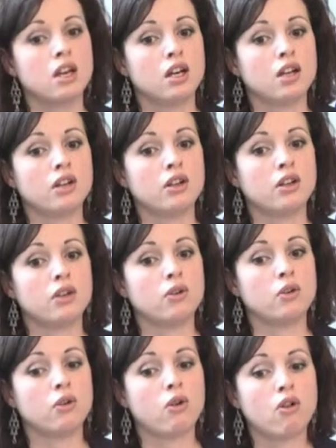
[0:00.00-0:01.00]

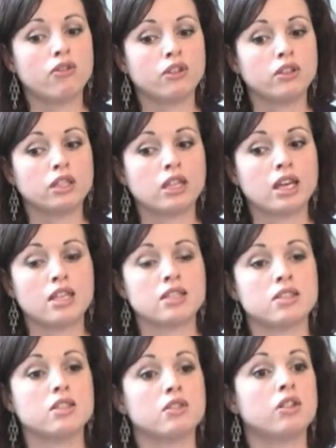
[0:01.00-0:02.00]
often the
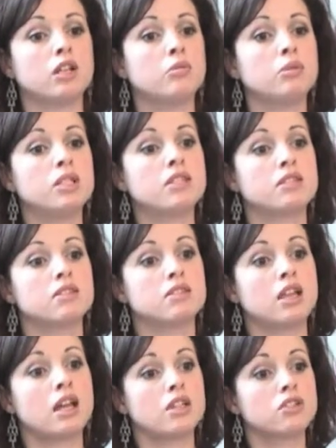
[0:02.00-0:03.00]
case in different companies is
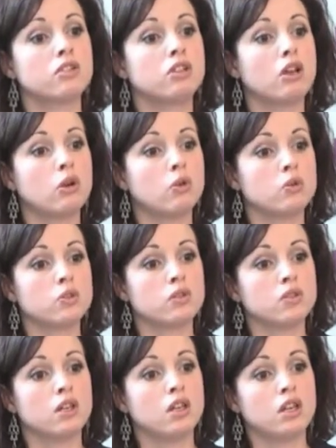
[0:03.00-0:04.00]
that those